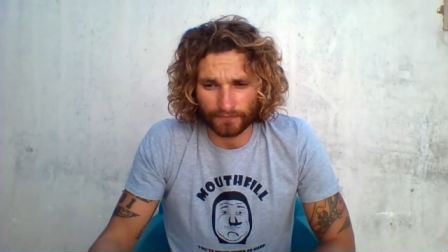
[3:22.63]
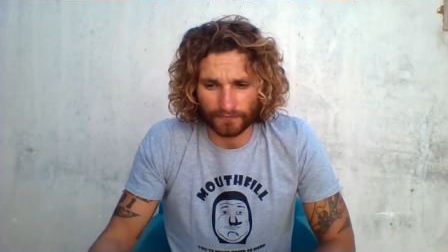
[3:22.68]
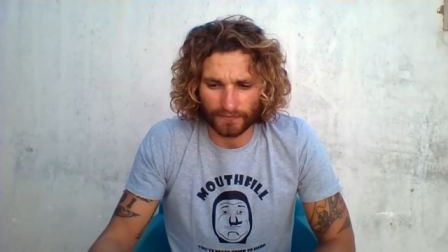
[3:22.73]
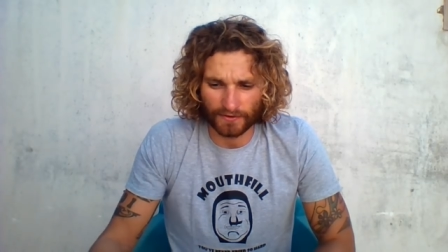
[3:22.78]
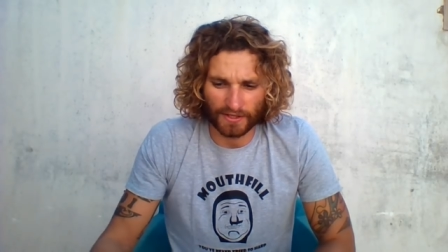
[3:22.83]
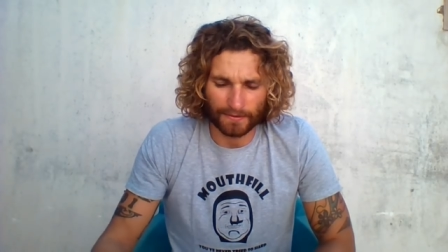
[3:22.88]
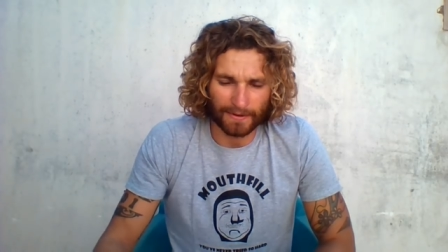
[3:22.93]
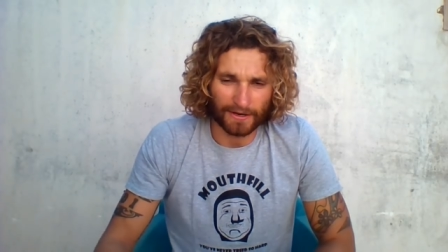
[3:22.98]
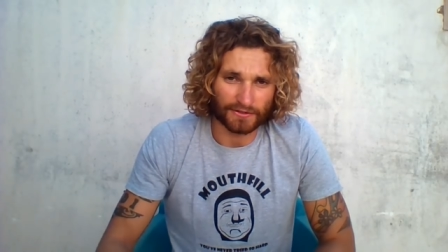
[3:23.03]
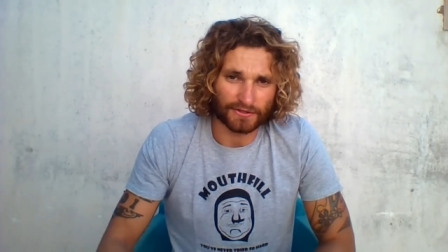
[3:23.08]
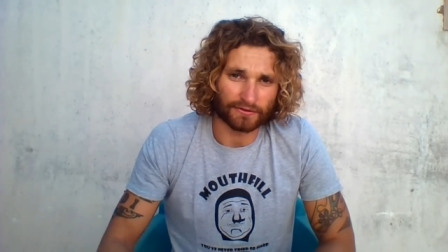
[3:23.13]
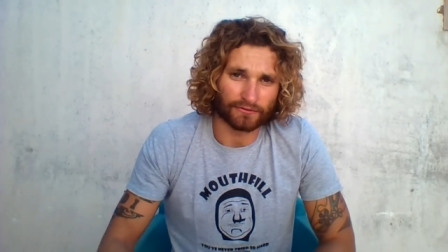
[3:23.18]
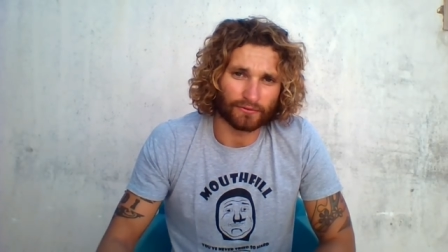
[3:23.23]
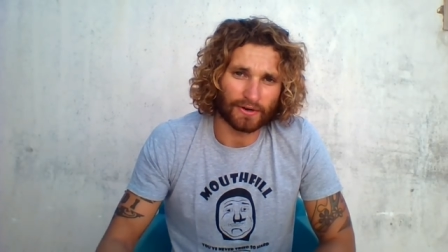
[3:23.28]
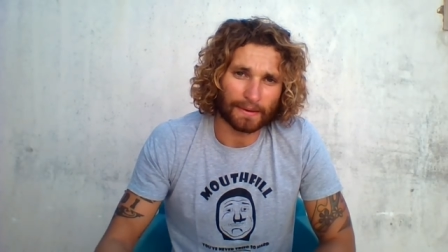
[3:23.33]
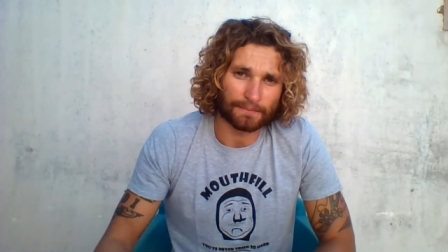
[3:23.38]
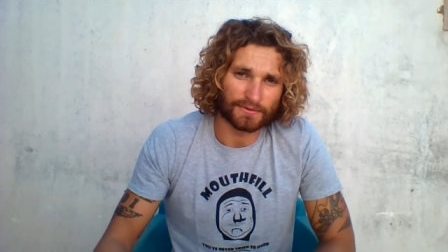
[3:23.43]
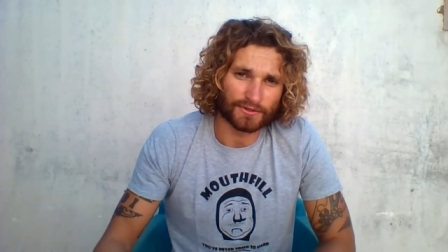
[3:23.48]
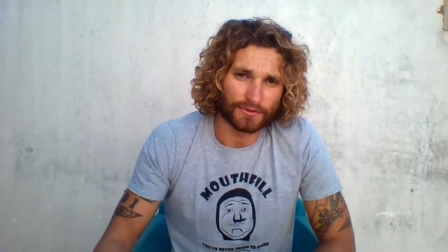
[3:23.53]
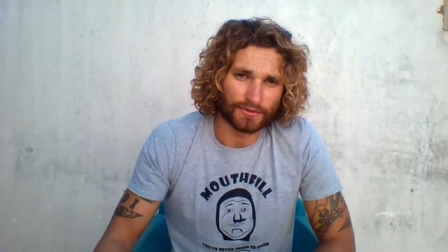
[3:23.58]
the amount of
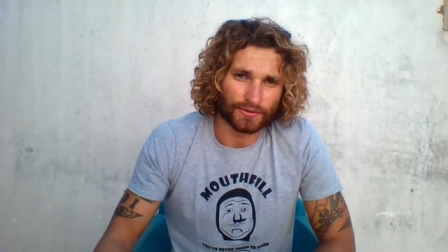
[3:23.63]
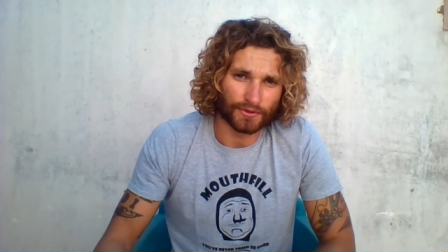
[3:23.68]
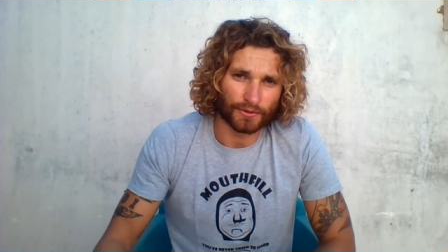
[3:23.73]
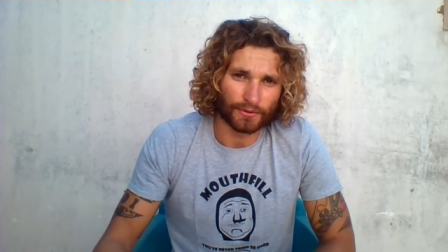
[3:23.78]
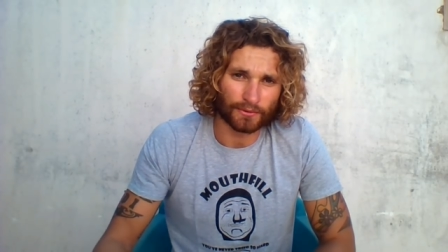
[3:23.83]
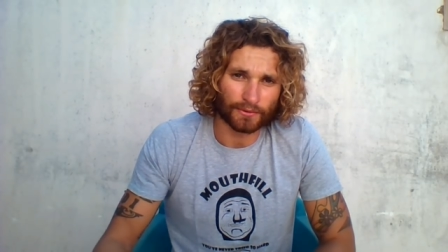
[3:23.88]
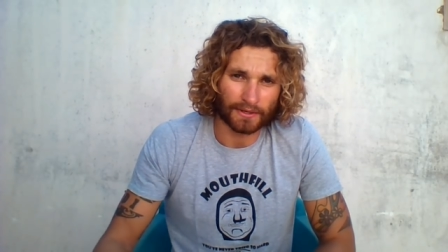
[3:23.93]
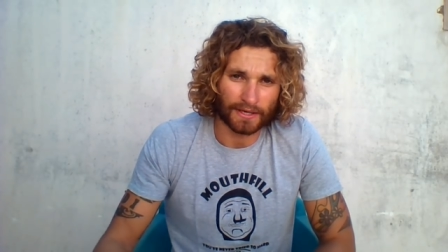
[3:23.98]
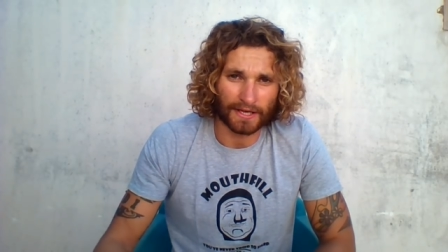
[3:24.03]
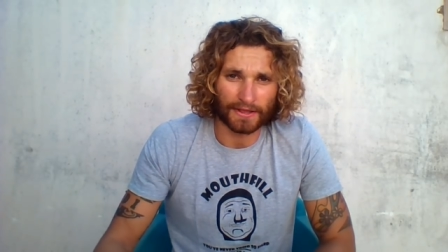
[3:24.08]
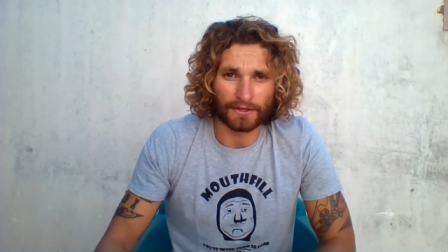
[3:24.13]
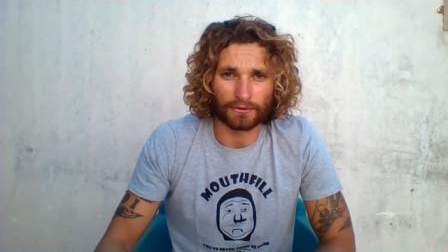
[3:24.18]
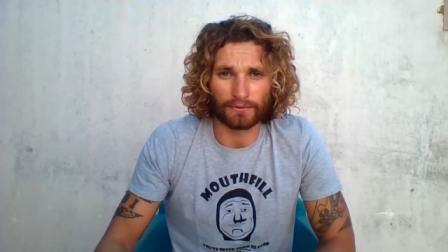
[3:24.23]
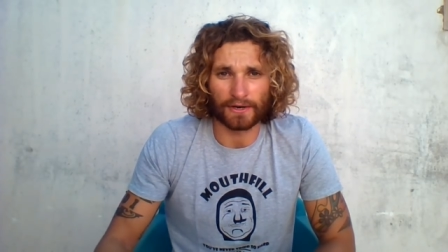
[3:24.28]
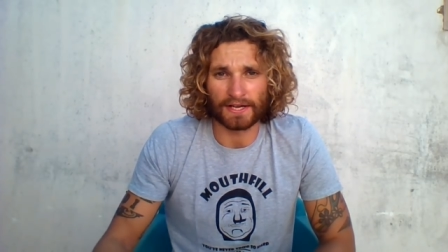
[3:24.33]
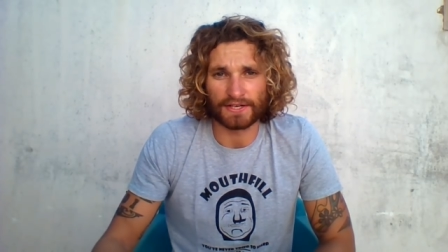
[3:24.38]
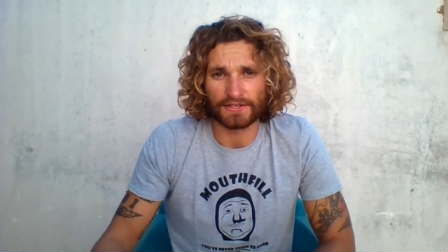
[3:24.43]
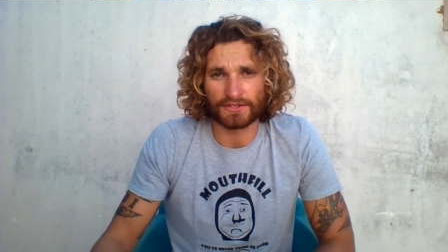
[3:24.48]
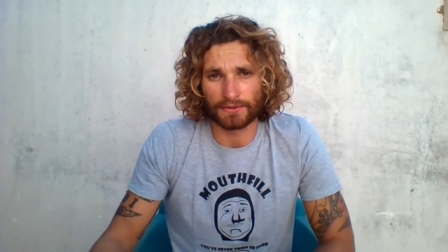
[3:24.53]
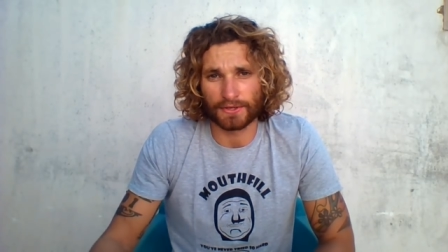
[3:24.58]
reps you do, and the
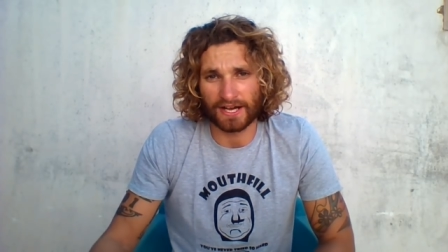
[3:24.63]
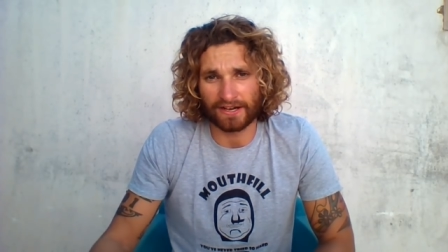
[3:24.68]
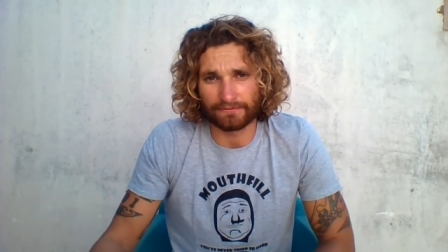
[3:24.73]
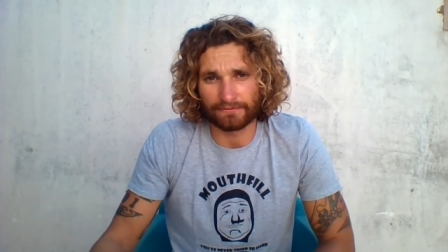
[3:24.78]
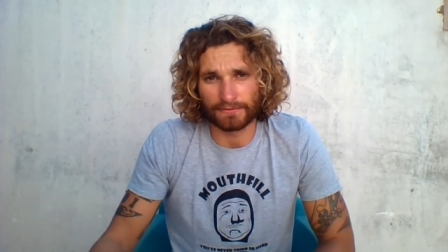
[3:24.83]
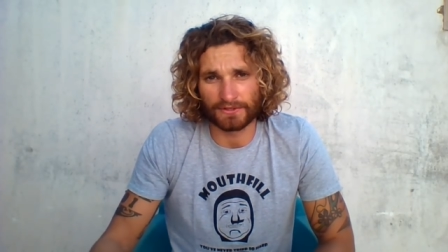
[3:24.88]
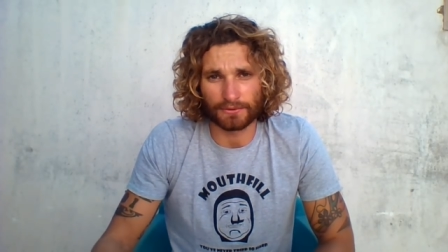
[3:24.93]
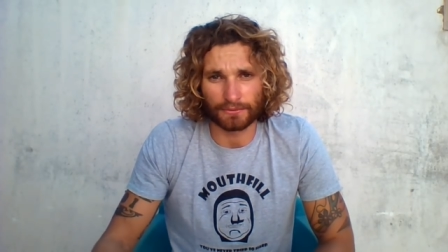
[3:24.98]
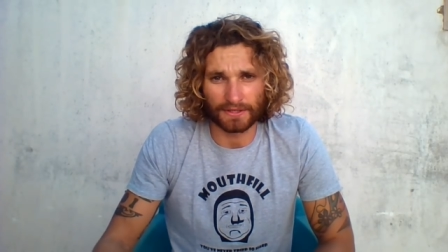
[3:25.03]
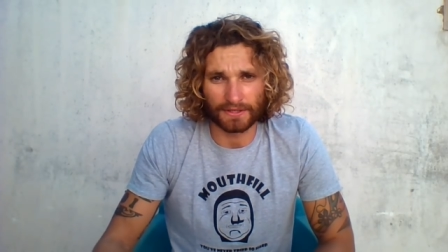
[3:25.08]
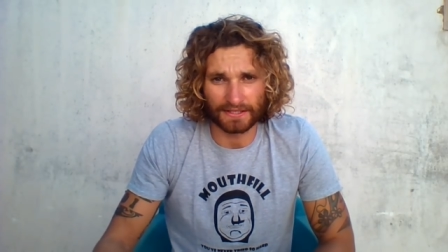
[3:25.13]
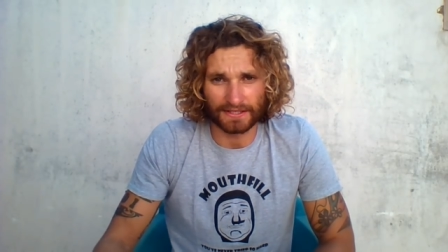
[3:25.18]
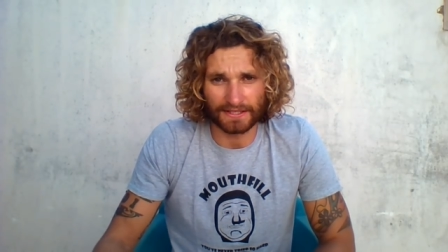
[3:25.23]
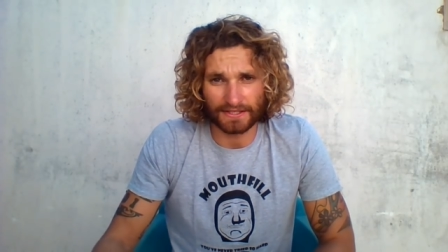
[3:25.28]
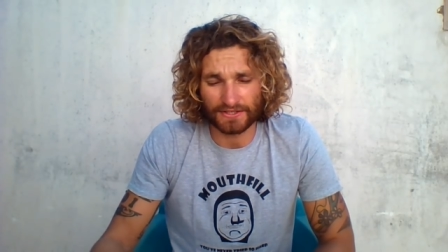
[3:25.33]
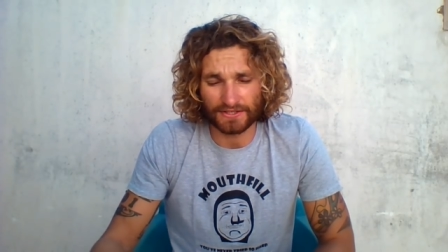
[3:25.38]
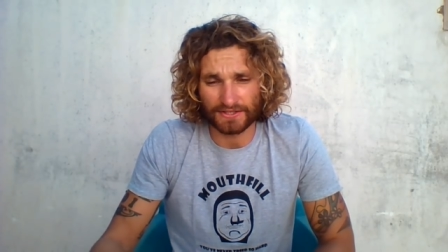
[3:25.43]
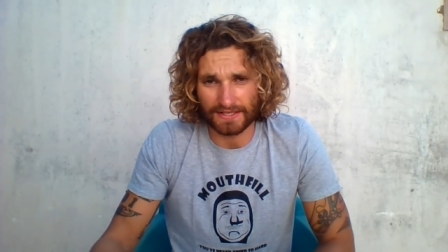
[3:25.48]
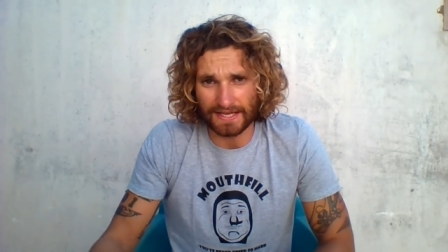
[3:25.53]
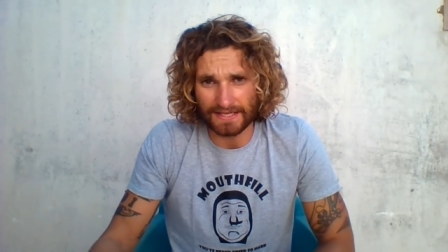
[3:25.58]
rest you have between
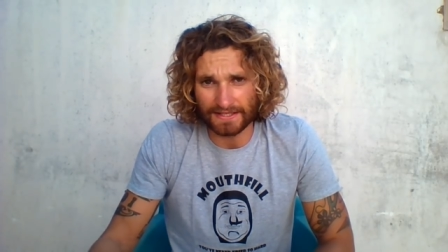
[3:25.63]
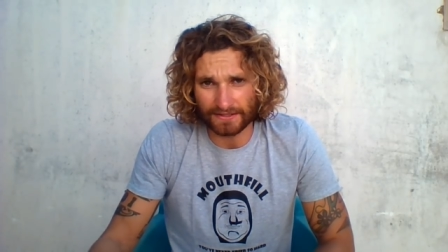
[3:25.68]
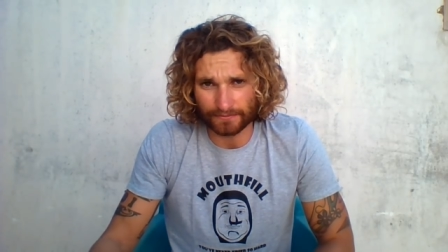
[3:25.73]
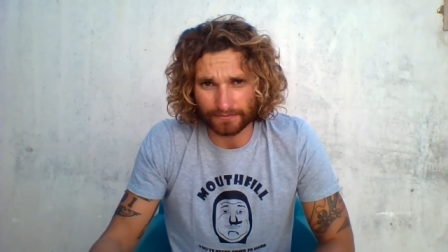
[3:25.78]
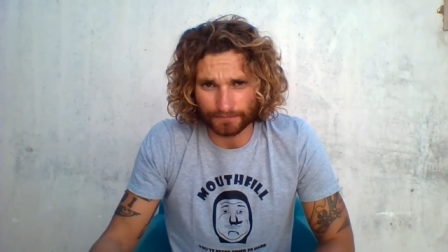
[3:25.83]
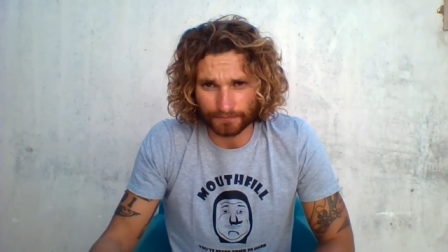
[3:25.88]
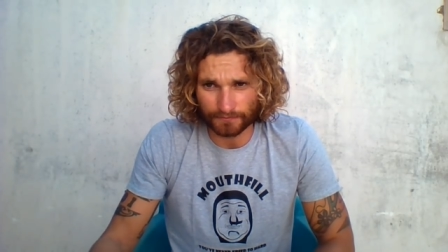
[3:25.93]
each set,